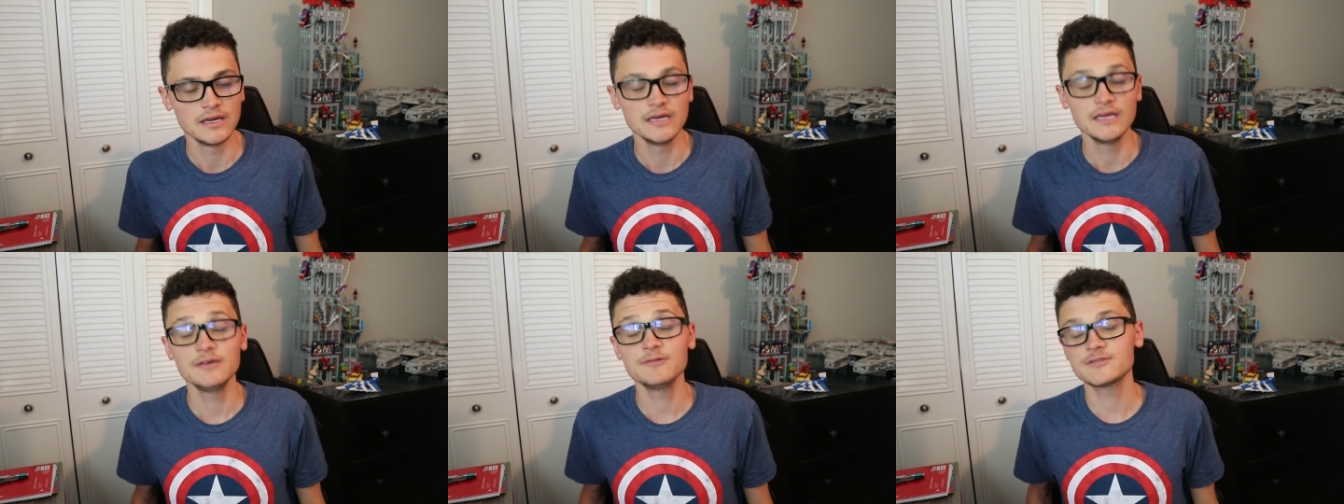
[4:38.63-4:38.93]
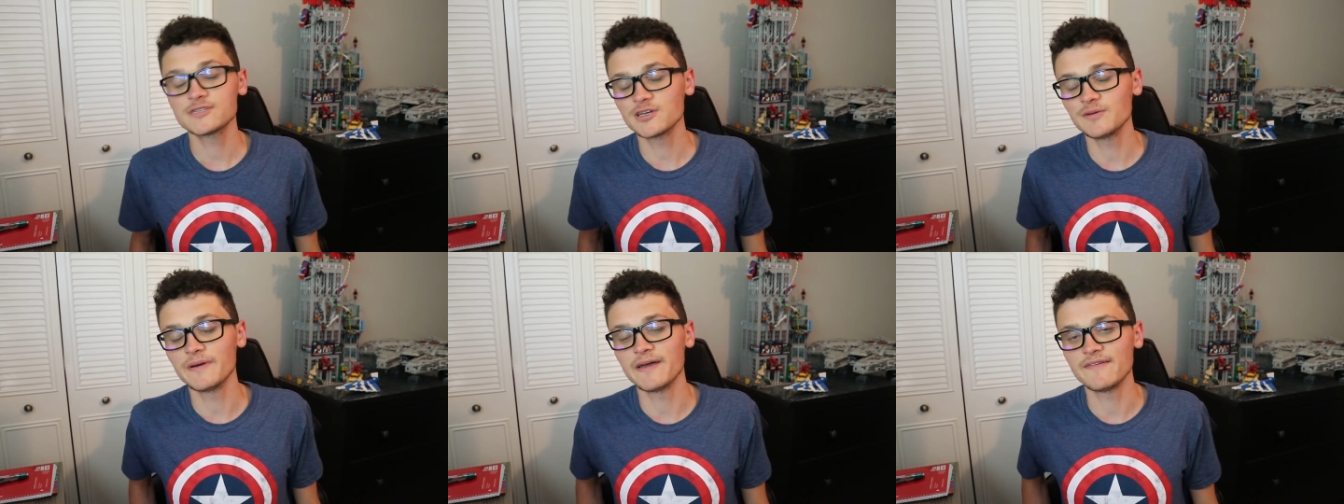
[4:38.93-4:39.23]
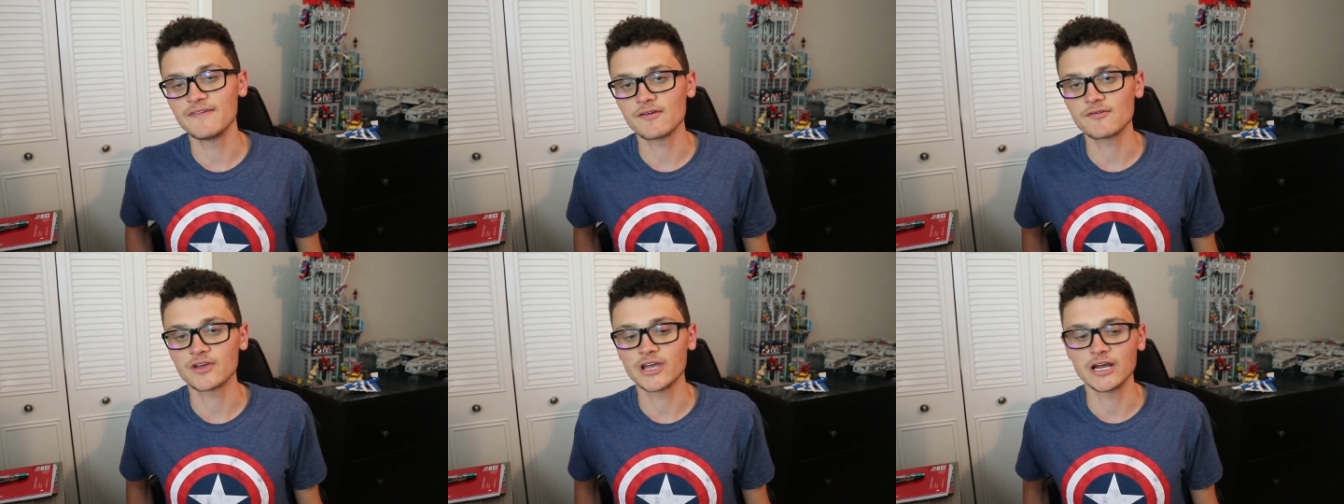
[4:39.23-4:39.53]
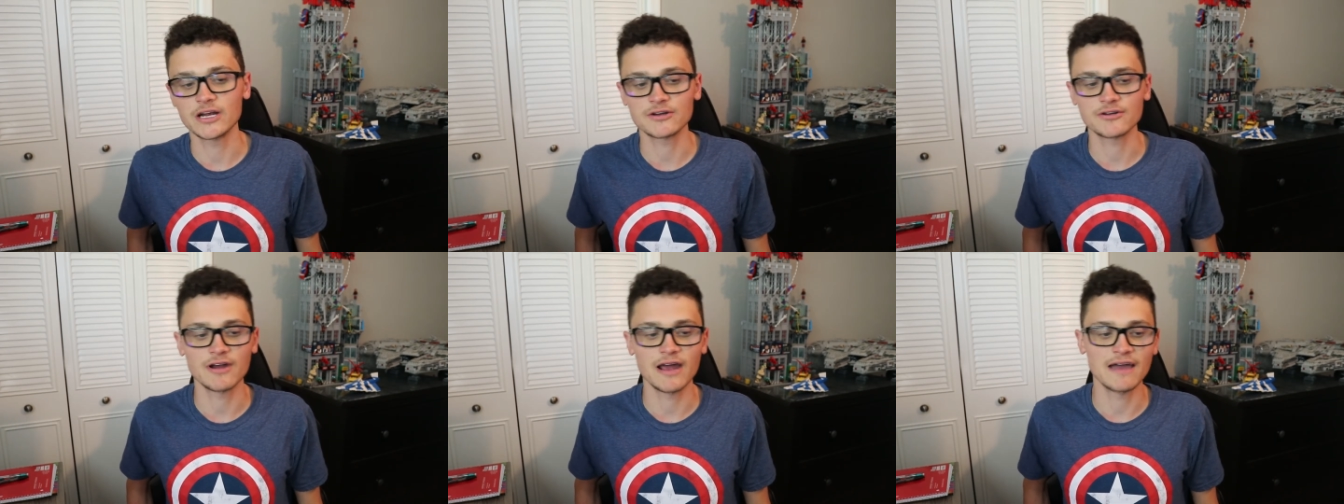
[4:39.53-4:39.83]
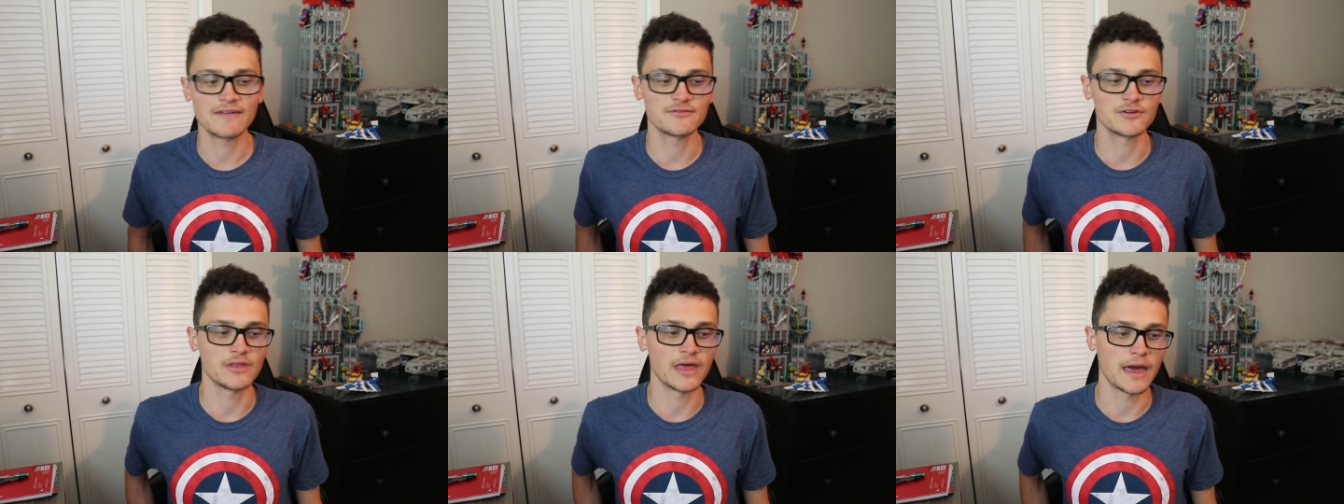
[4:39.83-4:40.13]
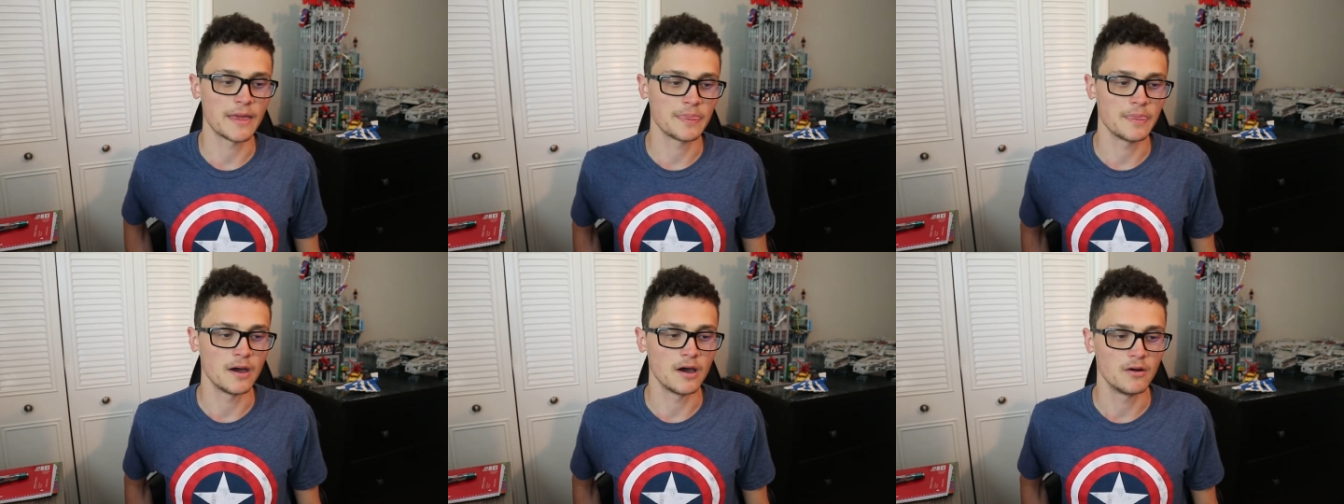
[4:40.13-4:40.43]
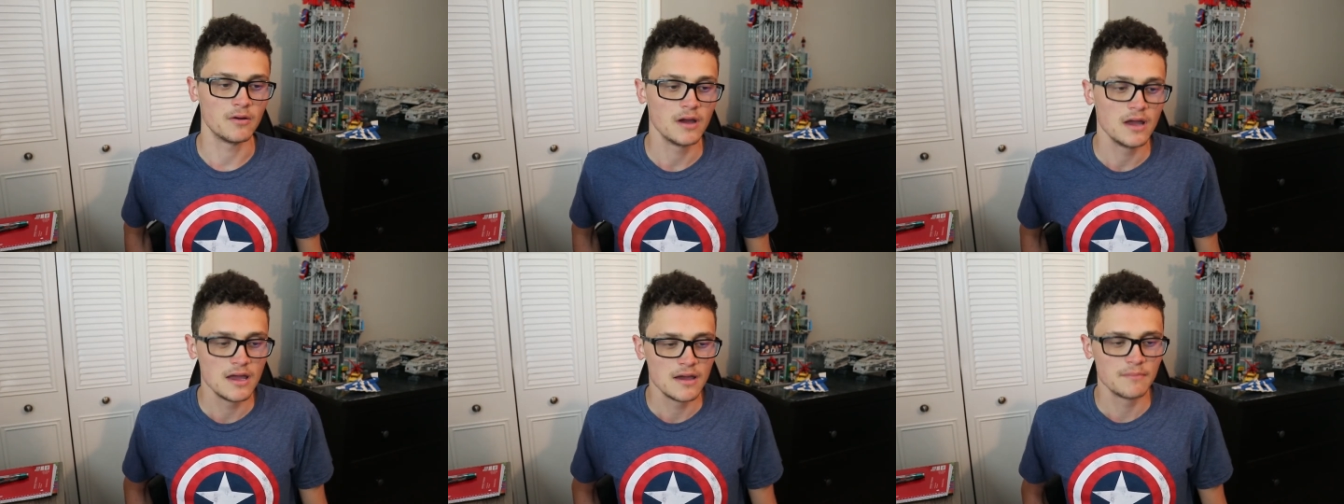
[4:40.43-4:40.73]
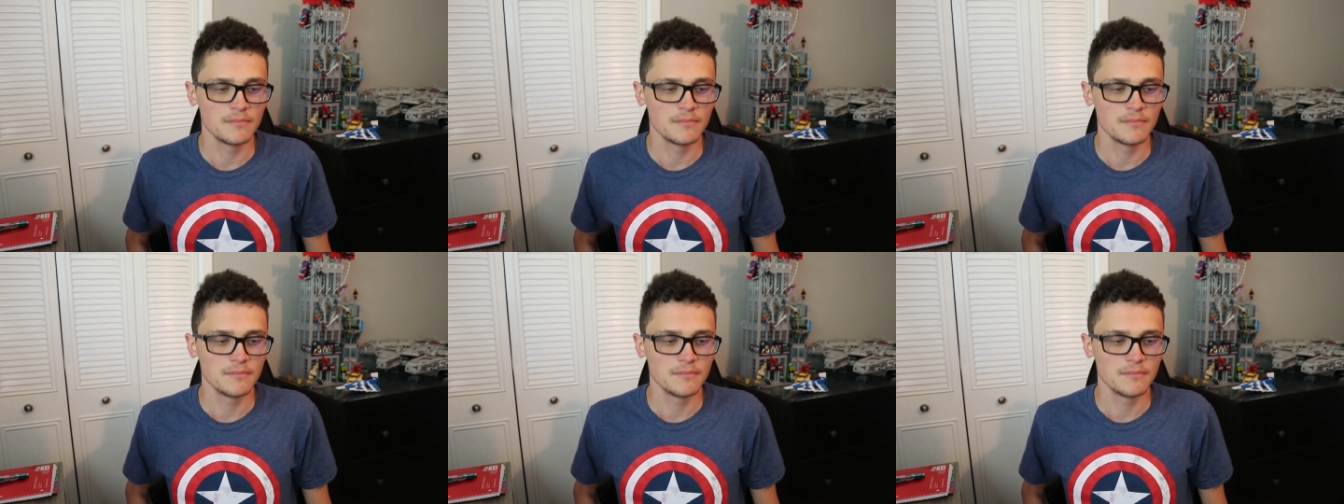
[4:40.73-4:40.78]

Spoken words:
He was still my favorite character after that, though.